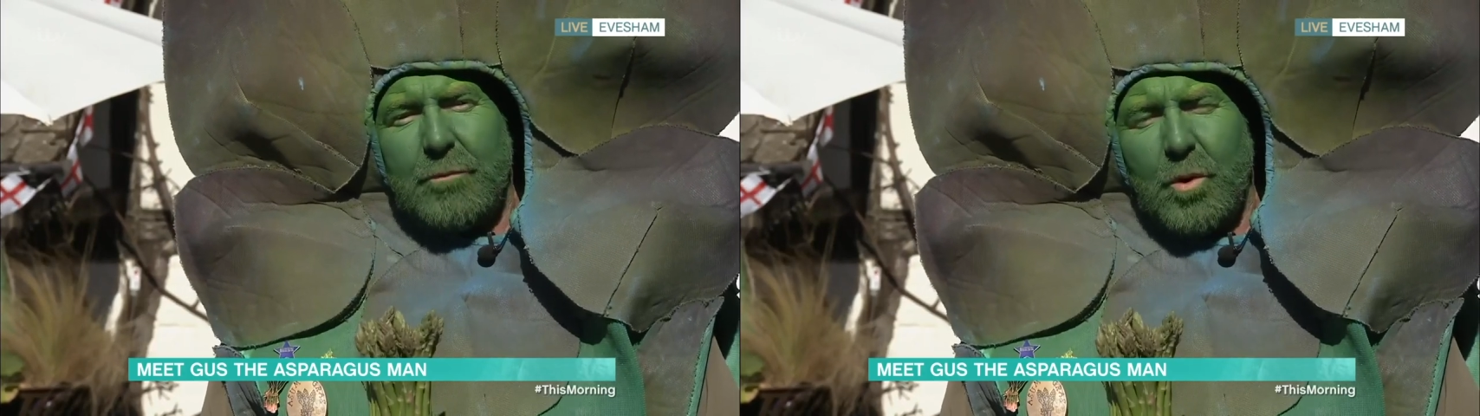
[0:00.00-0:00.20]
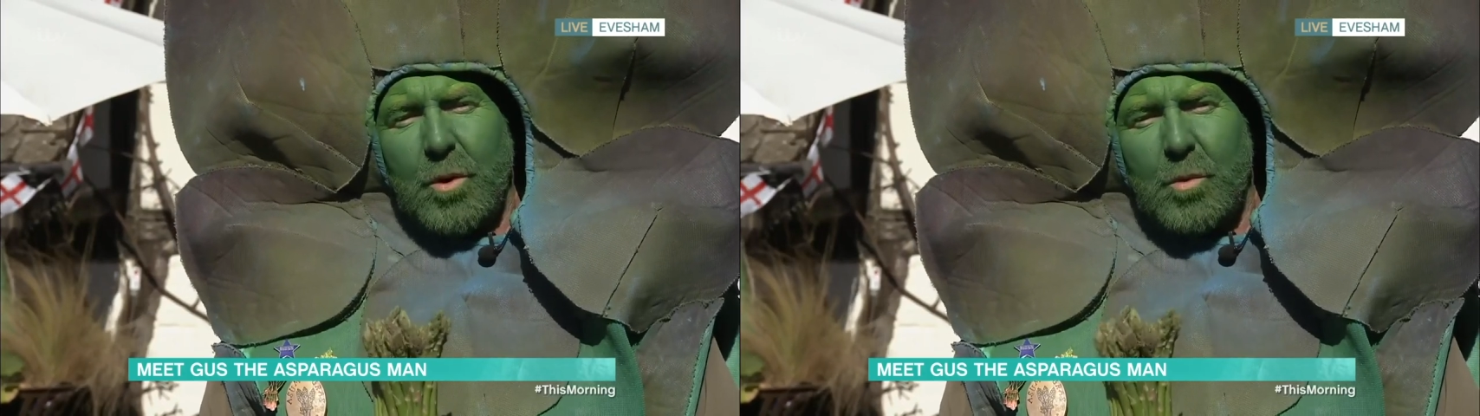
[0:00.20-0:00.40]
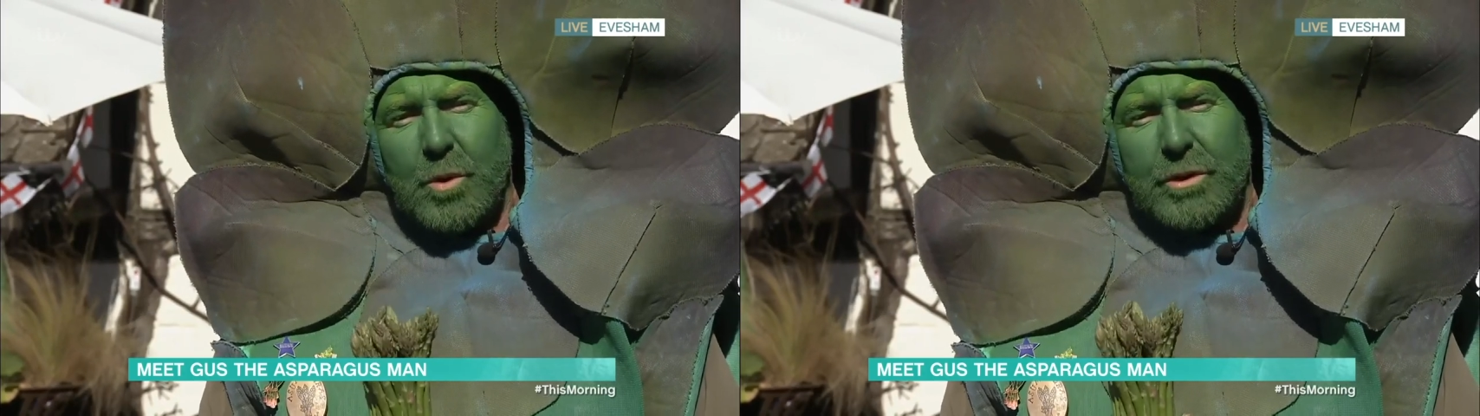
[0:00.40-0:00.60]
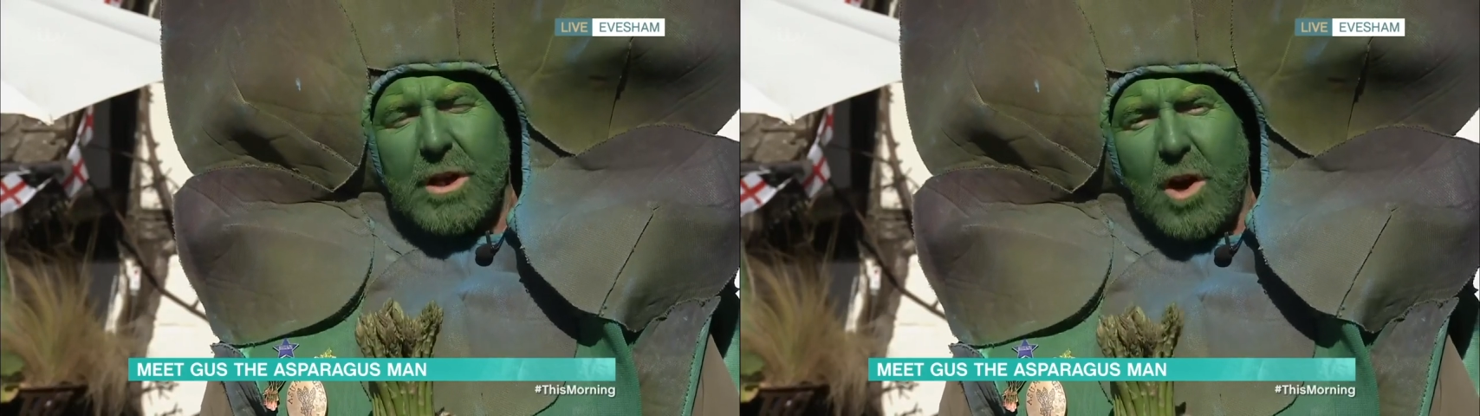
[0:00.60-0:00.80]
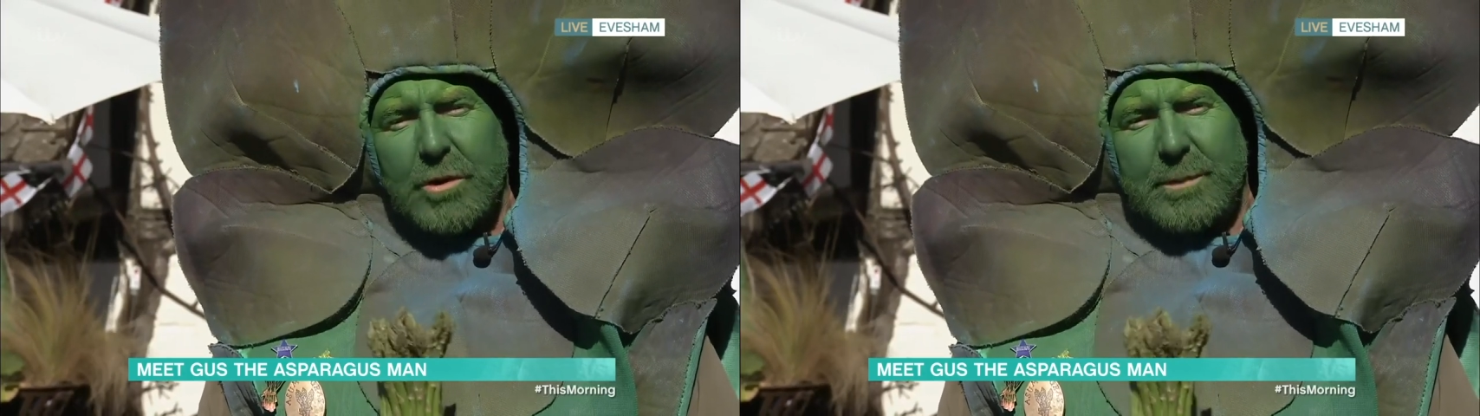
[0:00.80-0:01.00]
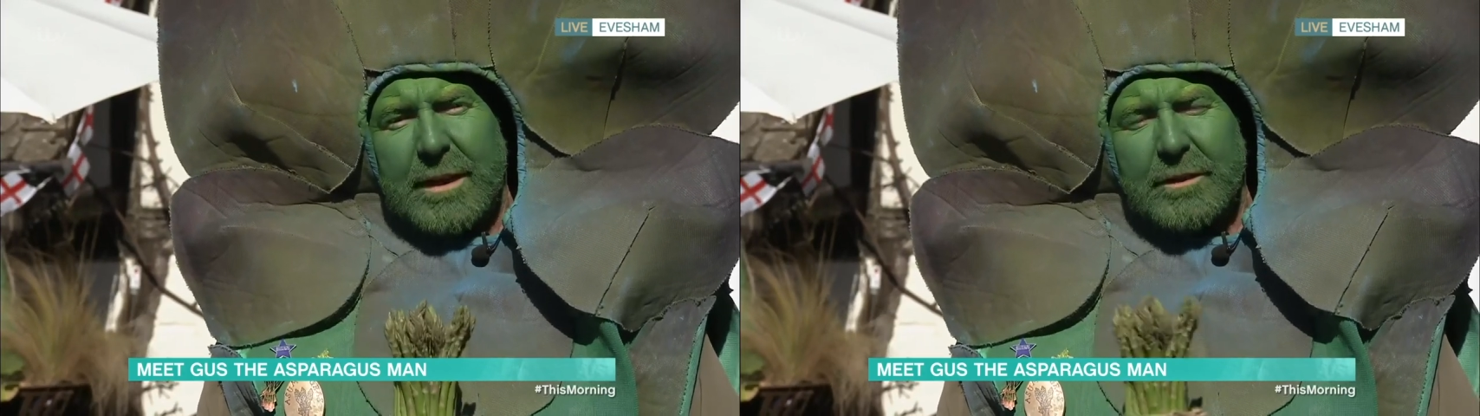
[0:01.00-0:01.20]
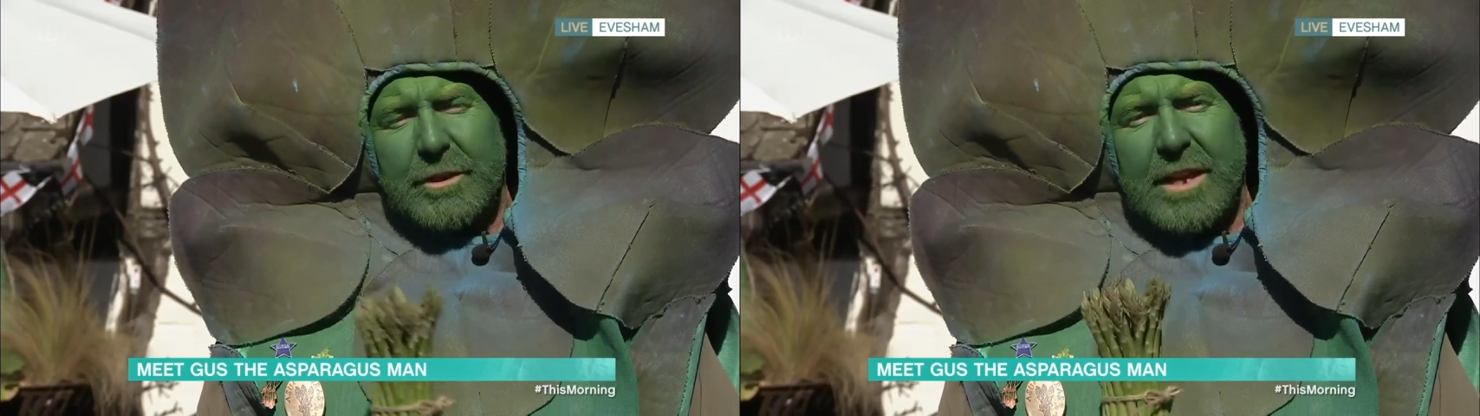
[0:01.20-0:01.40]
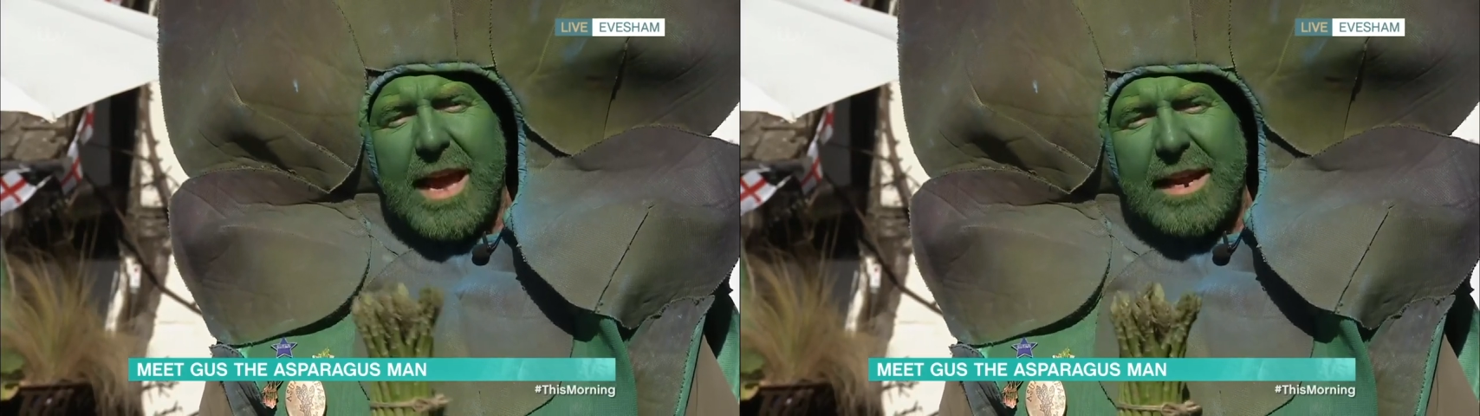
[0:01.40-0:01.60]
Royal Worcester Hospital
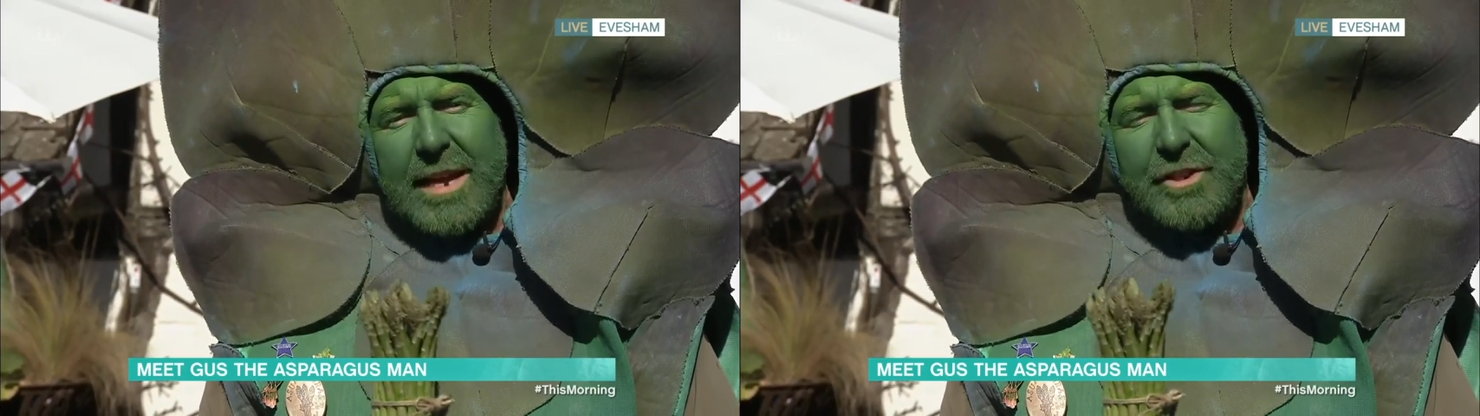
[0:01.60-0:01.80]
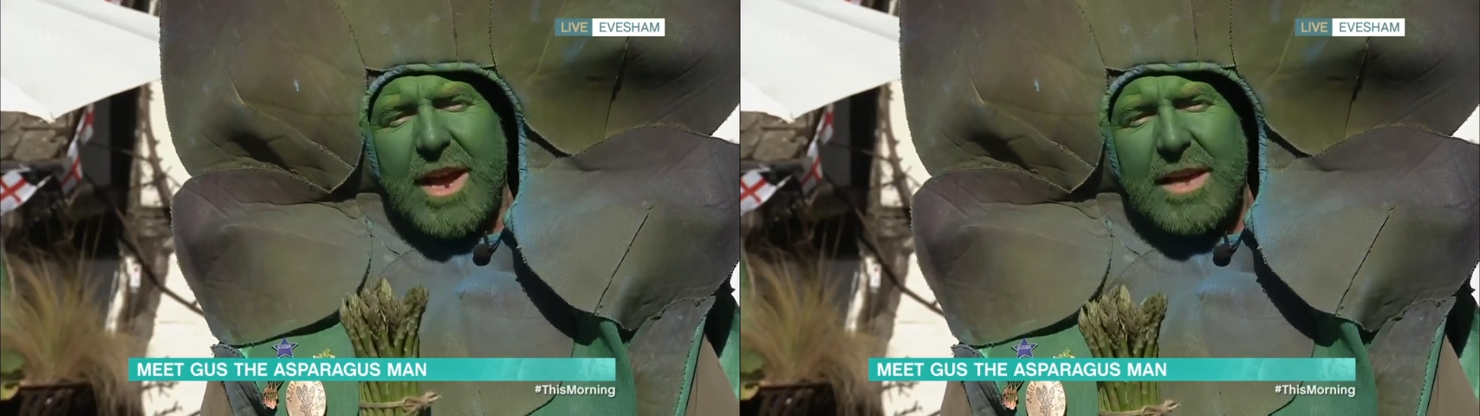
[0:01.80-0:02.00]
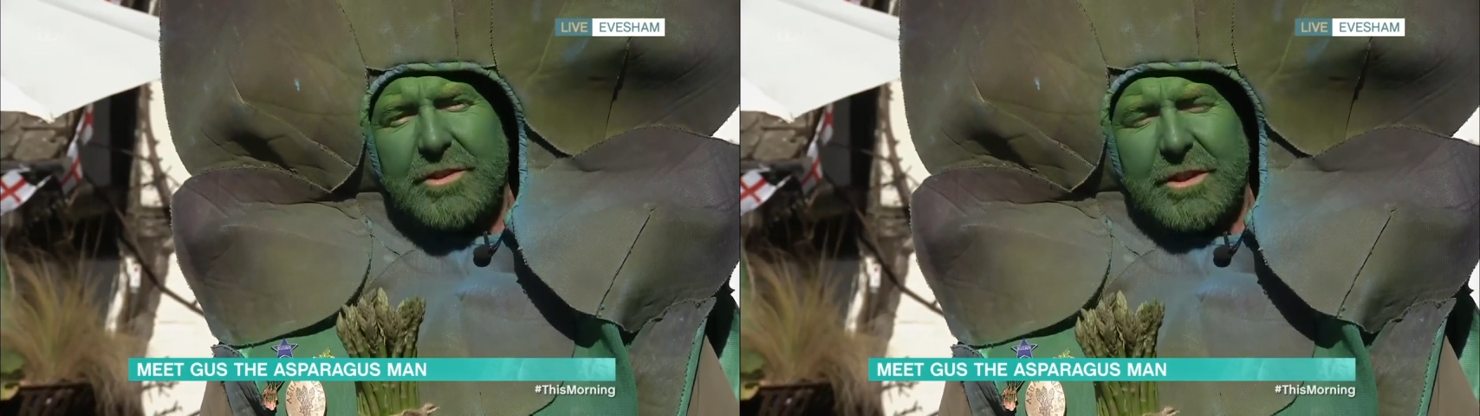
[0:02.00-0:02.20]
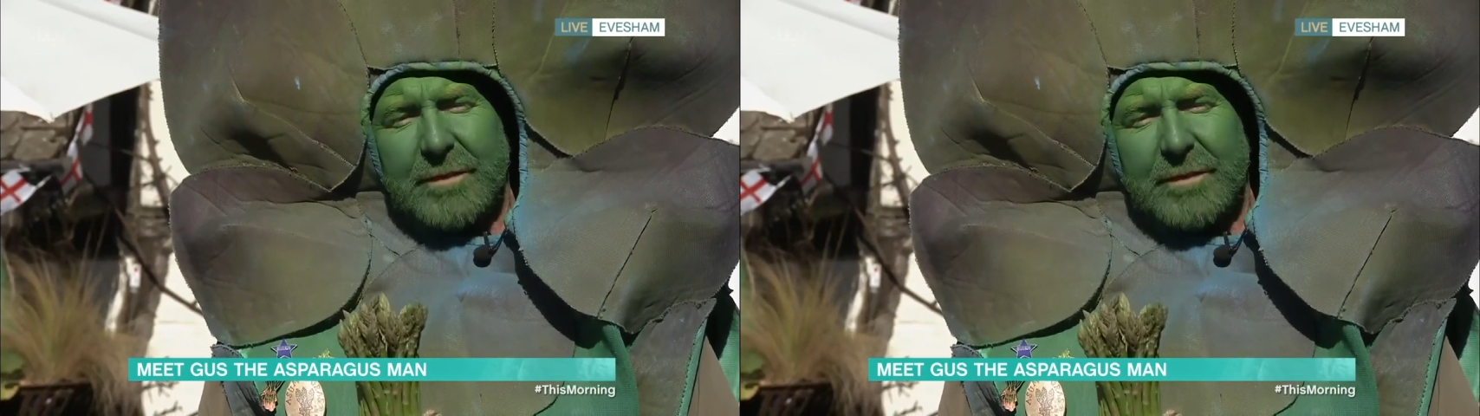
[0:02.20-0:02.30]
to the NHS.